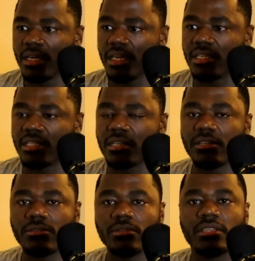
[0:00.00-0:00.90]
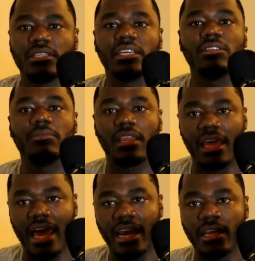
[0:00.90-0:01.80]
He's still dealing with
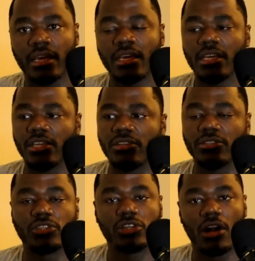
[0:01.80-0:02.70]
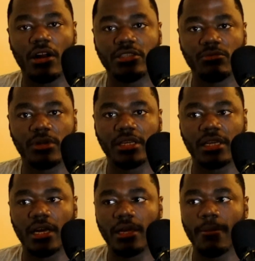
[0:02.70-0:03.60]
that, the charge and
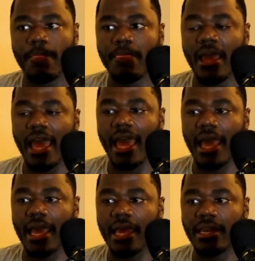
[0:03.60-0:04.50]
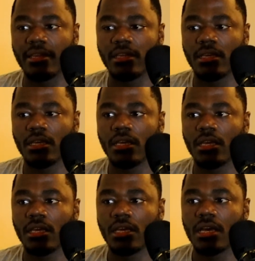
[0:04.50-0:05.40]
whatnot. And
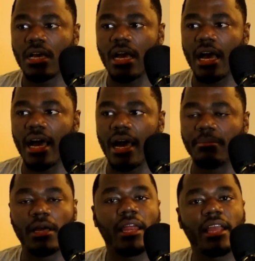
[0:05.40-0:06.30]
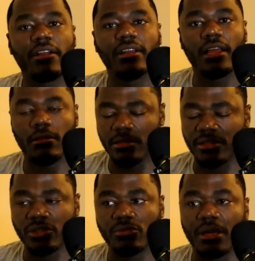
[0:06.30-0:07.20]
I'm not hearing it.
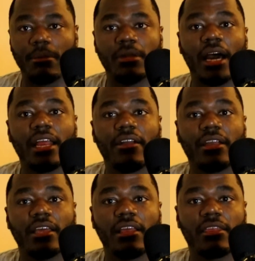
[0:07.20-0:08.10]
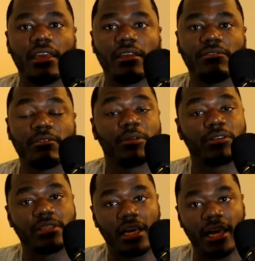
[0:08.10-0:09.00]
Excuse me. I'm not hearing anything from
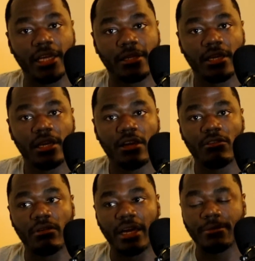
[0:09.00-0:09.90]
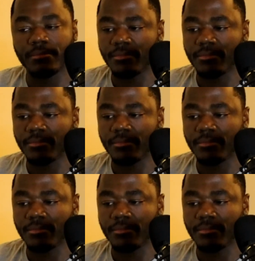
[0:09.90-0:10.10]
her side, right?